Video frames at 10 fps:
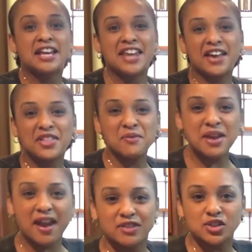Now that we
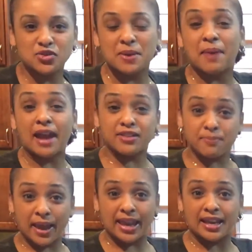have the shrimp out of the
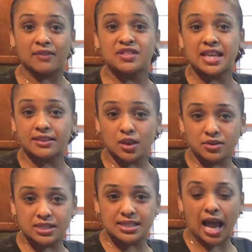pan, I've set those
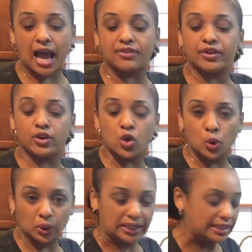aside, they're
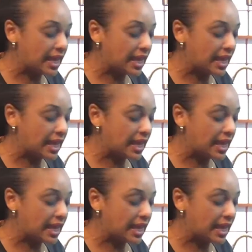cooling,